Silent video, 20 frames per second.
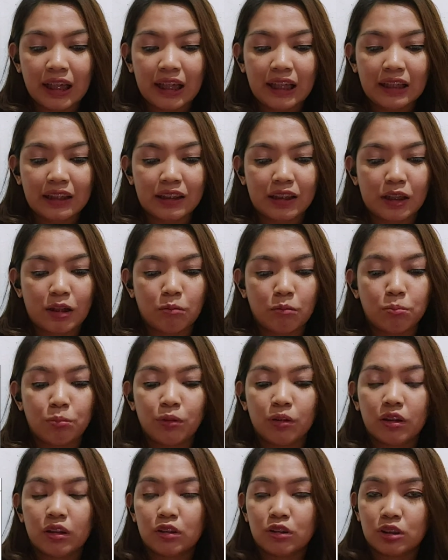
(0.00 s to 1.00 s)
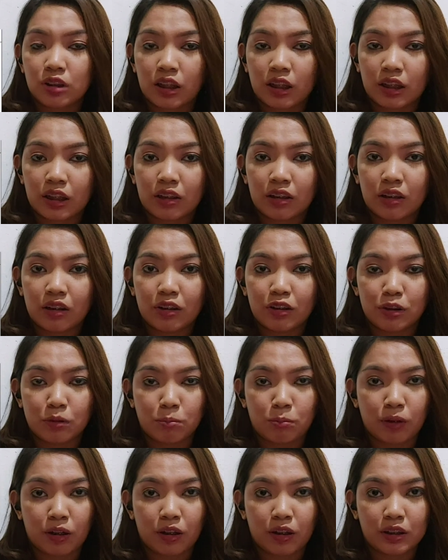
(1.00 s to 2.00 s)
and then put a check on
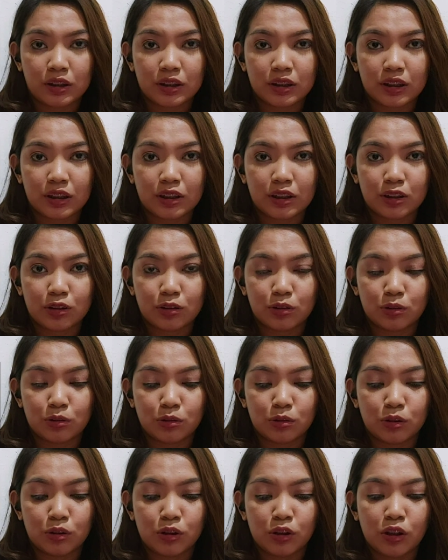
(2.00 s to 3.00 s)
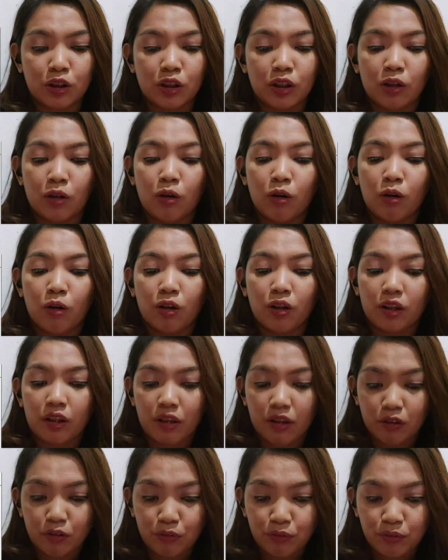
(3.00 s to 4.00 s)
the box as to
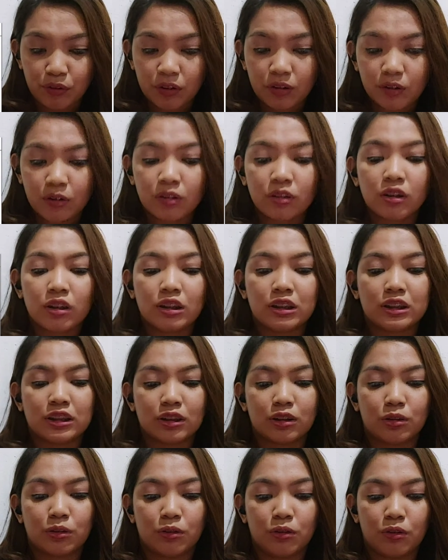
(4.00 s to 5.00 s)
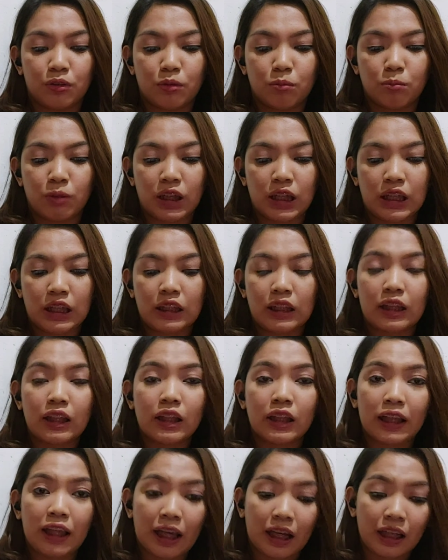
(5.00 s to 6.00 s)
if it's going to be
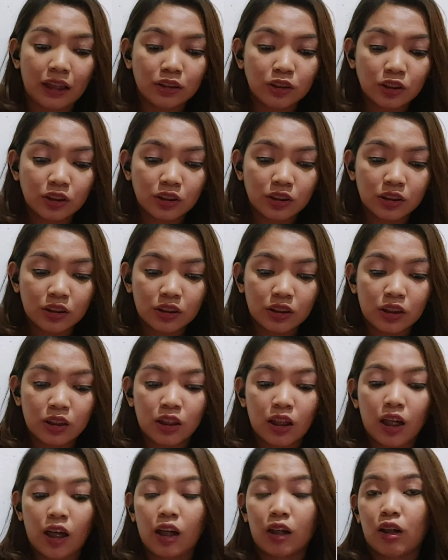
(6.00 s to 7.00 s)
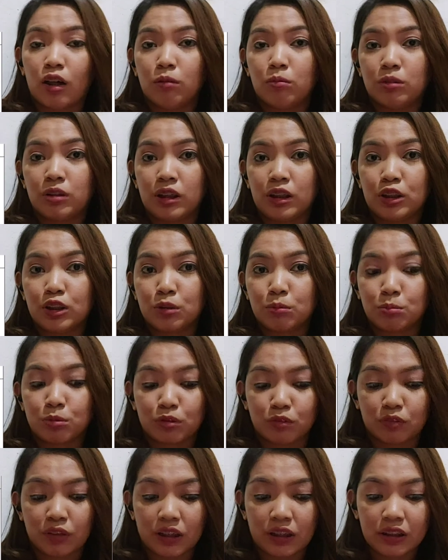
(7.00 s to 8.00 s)
like cash, accommodation
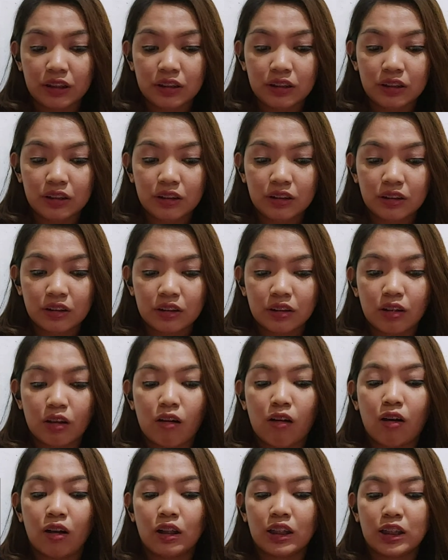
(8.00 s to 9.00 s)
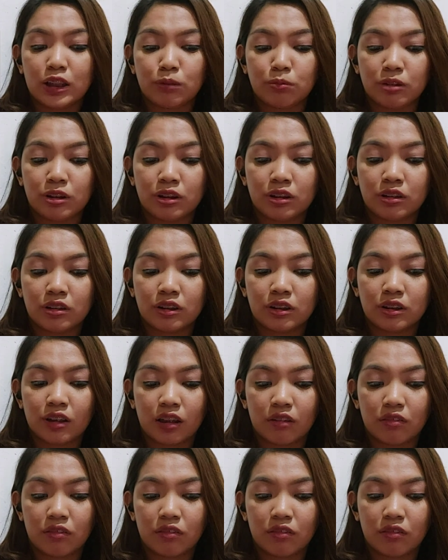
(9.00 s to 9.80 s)
provided, all expenses